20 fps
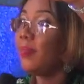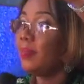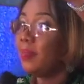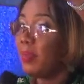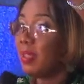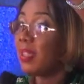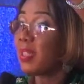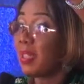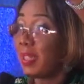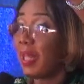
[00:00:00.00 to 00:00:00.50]

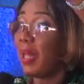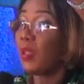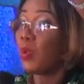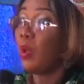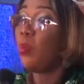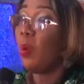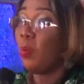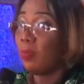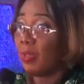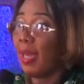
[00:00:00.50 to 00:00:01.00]
Sit at home,
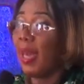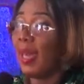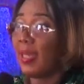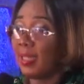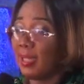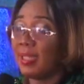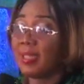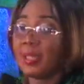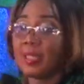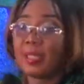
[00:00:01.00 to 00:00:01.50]
mom. Yes,
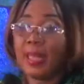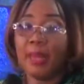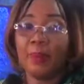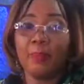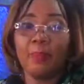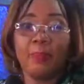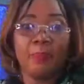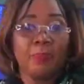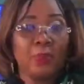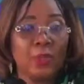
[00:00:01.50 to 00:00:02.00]
it's the
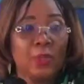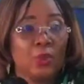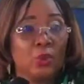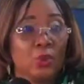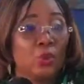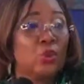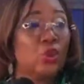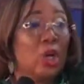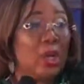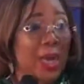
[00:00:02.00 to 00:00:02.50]
same.
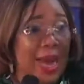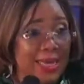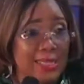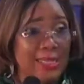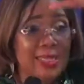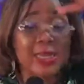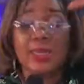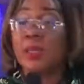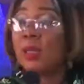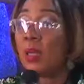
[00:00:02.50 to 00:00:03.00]
You just, as
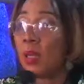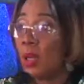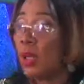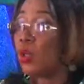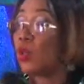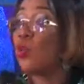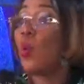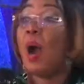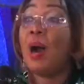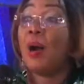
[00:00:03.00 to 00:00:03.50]
in,
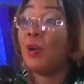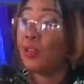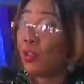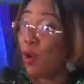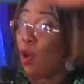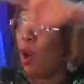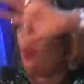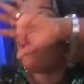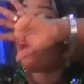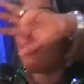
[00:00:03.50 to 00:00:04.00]
you are on the
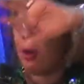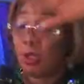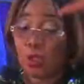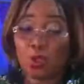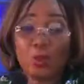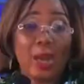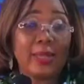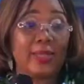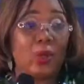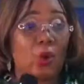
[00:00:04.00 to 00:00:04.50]
home front.
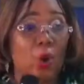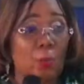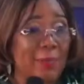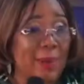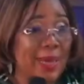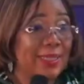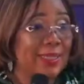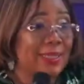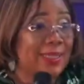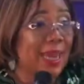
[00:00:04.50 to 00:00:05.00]
You are the home
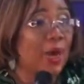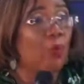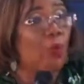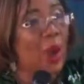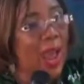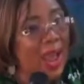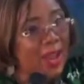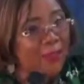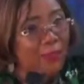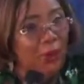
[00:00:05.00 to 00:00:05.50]
manager.
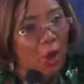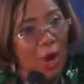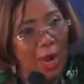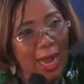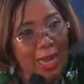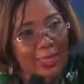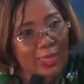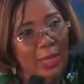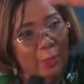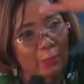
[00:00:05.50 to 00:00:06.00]
Wave your
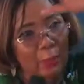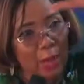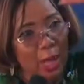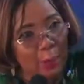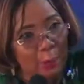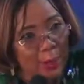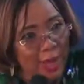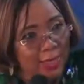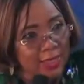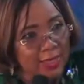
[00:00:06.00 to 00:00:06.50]
hand, able
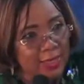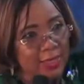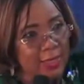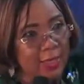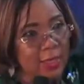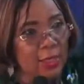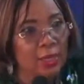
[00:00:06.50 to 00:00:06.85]
helpers.